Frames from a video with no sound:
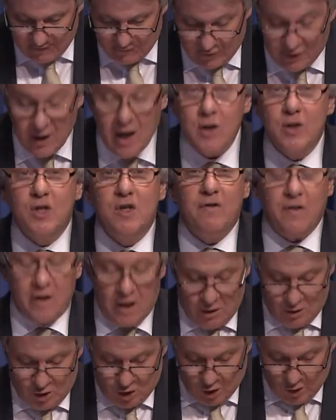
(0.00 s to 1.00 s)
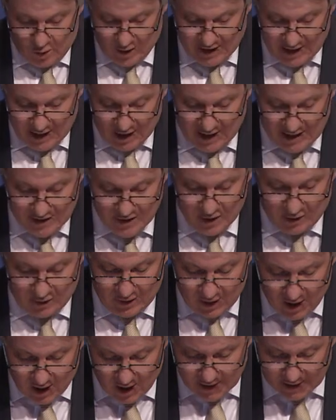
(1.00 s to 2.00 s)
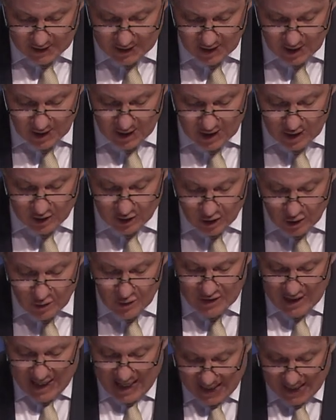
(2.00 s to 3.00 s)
For those of you joining us online, use the